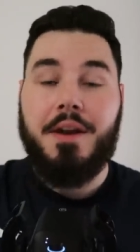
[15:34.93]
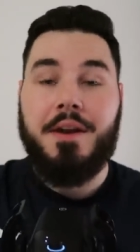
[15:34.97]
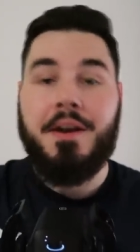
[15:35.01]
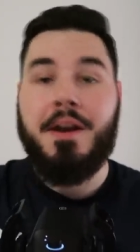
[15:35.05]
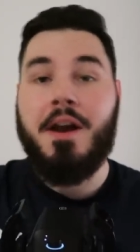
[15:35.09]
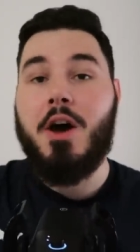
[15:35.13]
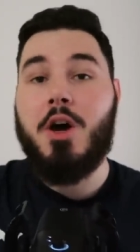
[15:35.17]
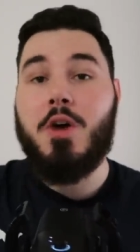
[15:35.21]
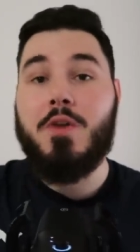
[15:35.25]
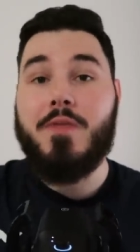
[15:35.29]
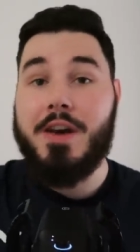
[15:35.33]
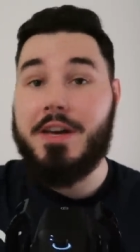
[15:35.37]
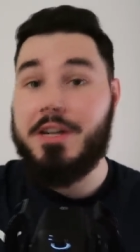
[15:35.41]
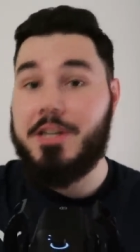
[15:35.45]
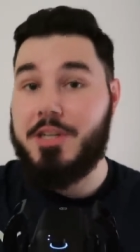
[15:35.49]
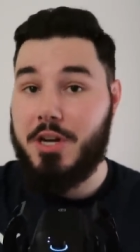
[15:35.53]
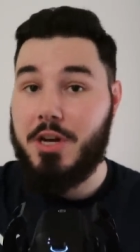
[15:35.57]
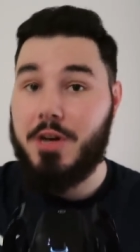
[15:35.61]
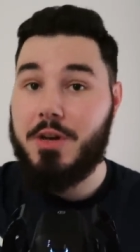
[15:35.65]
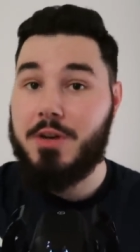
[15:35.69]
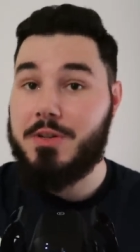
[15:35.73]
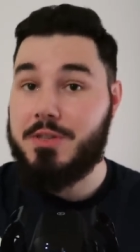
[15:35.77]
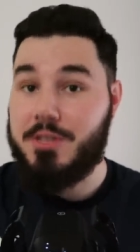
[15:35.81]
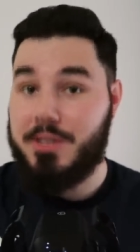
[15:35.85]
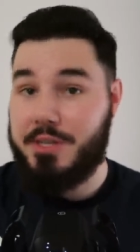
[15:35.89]
No, they
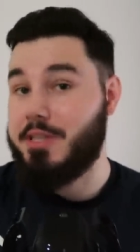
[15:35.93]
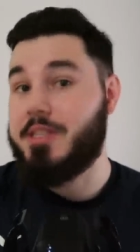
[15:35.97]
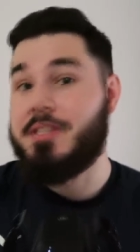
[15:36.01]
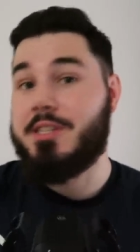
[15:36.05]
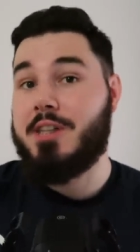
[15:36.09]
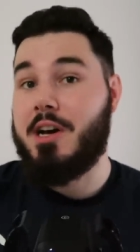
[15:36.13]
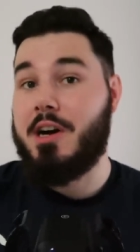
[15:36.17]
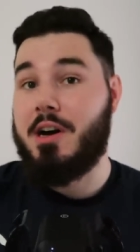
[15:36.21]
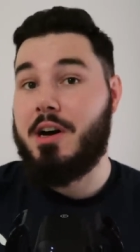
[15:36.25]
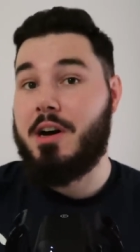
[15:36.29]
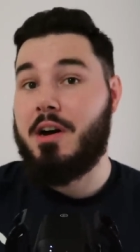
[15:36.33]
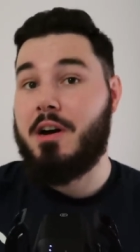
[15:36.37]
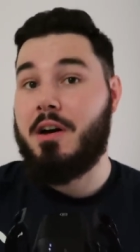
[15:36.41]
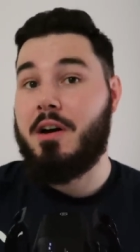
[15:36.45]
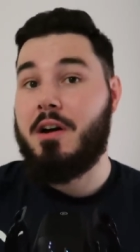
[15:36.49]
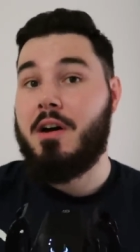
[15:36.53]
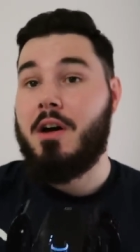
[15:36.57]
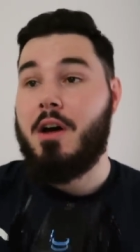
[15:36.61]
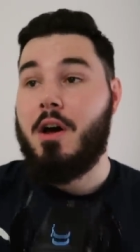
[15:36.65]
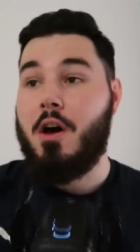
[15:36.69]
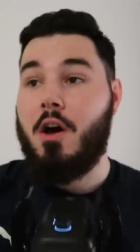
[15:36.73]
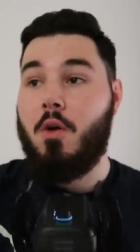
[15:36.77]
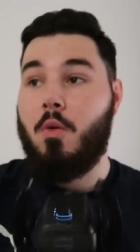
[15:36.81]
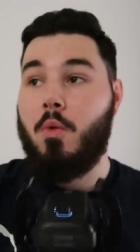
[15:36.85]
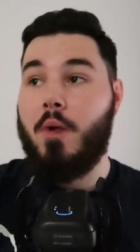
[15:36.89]
chose Qatar
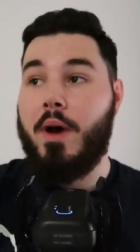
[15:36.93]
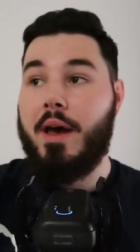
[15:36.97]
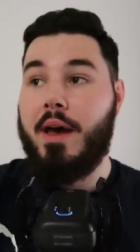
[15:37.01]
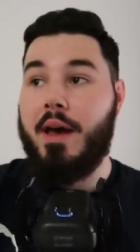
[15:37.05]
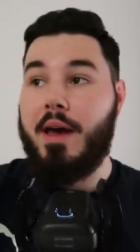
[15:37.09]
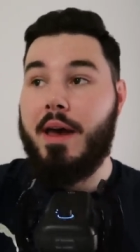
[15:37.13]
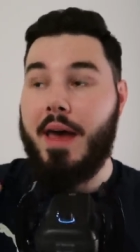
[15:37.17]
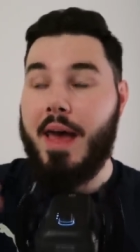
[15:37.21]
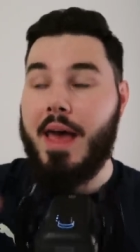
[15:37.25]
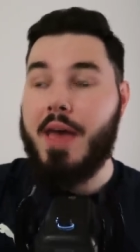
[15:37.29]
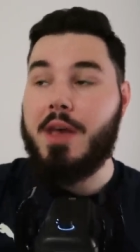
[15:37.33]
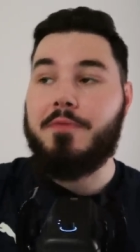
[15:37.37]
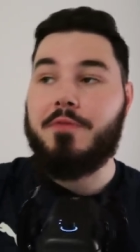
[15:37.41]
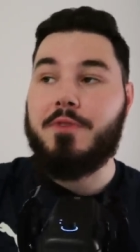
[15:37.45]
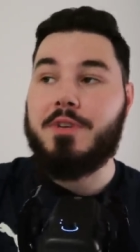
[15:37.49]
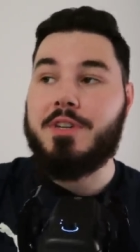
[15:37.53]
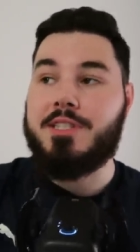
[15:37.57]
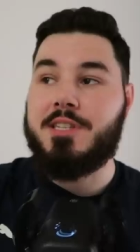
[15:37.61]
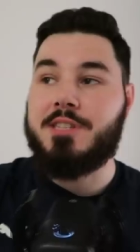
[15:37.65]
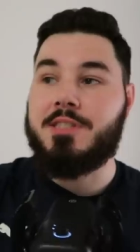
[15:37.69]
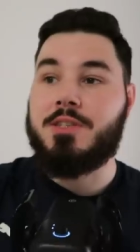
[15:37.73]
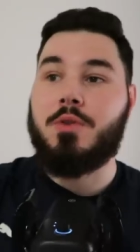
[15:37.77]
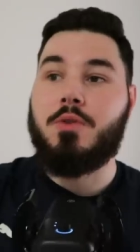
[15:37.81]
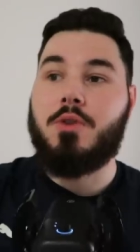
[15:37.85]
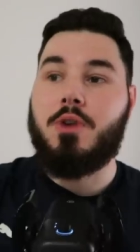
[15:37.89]
where every
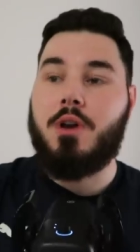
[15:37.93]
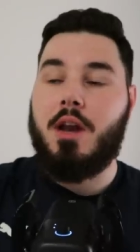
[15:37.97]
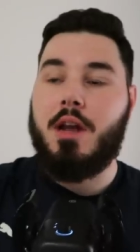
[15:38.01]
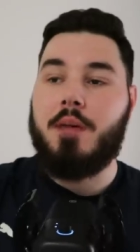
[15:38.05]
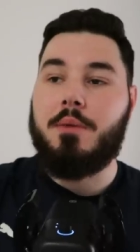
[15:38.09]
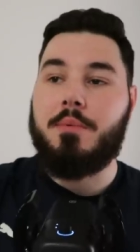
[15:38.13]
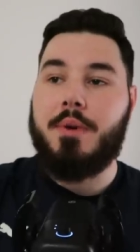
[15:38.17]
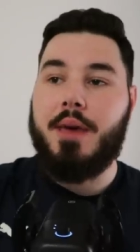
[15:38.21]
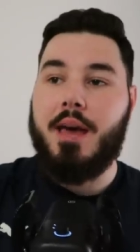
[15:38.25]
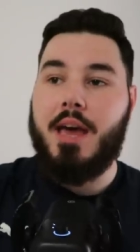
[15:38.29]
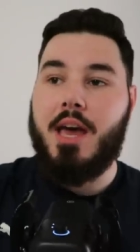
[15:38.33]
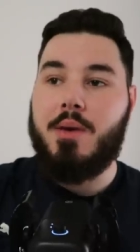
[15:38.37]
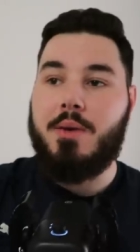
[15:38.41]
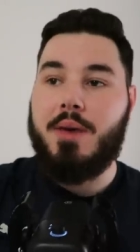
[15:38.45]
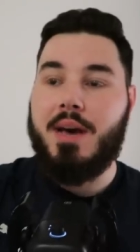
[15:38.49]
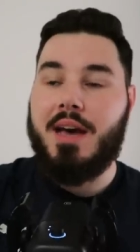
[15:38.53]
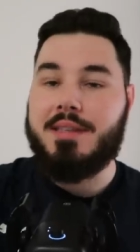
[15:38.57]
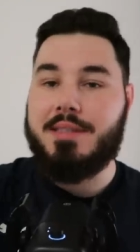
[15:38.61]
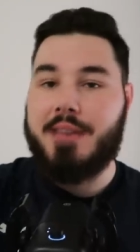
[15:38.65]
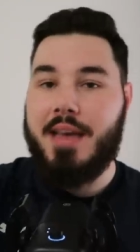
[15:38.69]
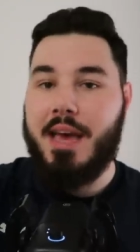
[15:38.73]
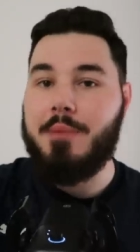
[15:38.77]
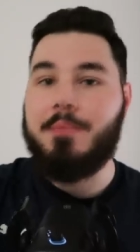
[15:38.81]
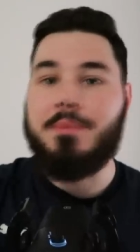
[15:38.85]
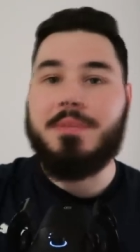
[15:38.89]
single club game
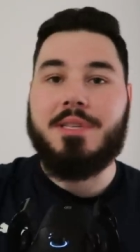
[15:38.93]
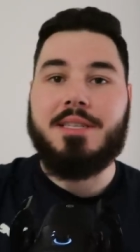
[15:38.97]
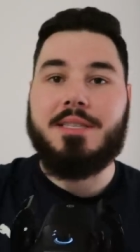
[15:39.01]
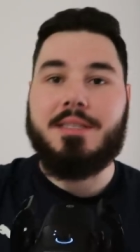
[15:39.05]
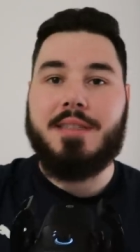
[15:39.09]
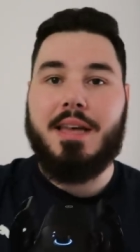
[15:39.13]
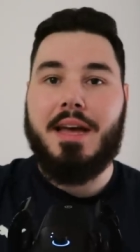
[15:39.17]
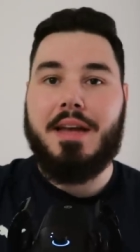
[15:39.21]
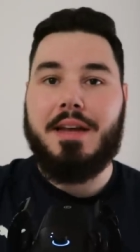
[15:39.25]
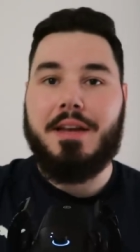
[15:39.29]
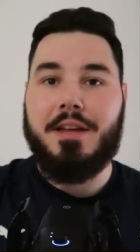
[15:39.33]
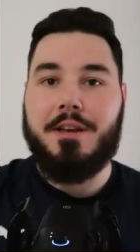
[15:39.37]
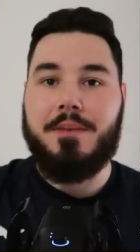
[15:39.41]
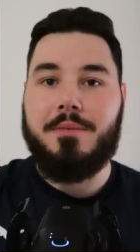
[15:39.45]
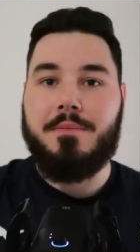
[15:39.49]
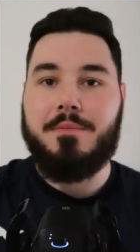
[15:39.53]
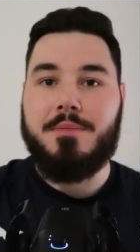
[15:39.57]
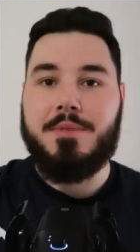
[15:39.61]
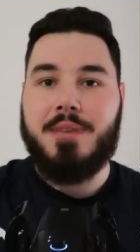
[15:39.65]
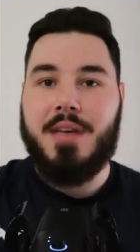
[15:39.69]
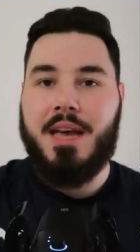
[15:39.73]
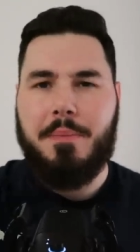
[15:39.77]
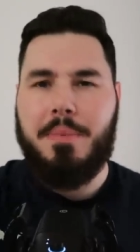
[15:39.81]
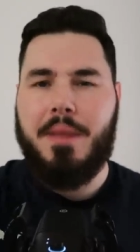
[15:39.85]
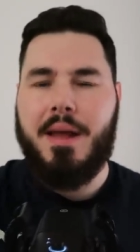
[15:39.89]
has empty
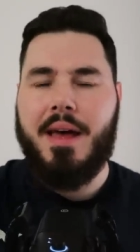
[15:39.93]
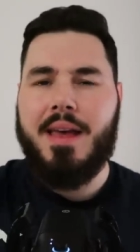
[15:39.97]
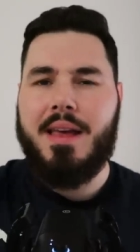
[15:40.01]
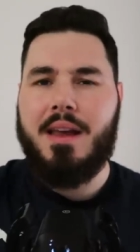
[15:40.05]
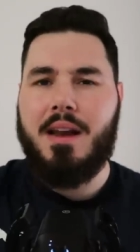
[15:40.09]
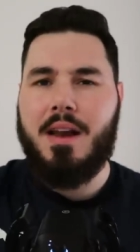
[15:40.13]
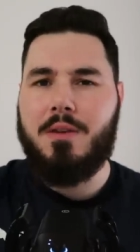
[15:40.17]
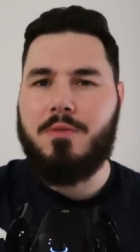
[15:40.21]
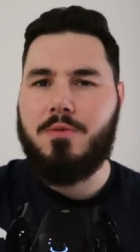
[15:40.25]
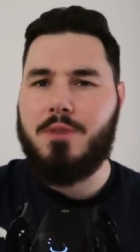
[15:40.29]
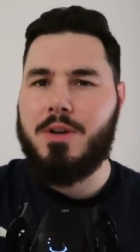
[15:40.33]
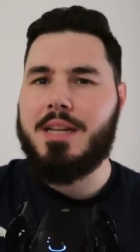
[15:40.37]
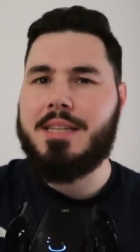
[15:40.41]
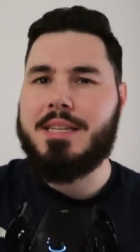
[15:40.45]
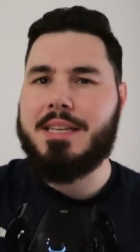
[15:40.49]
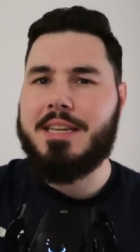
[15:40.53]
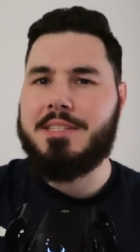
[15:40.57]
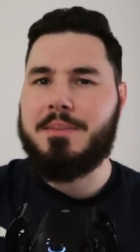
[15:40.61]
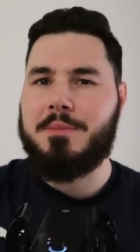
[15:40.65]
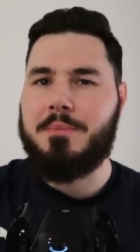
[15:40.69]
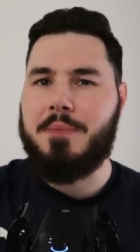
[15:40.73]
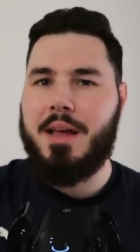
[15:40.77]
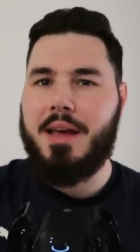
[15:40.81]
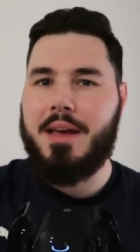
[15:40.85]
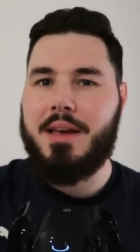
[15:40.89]
stadiums. They pay like really
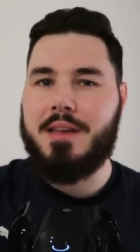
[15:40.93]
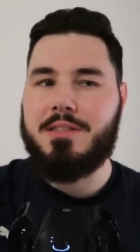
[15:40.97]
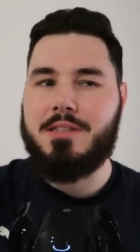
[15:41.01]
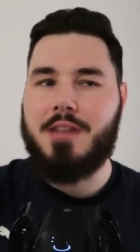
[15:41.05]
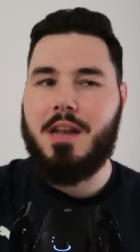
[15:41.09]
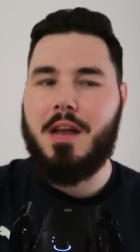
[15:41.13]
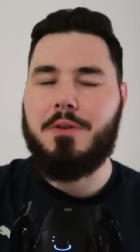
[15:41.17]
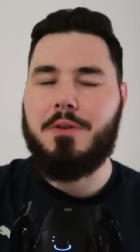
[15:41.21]
decent players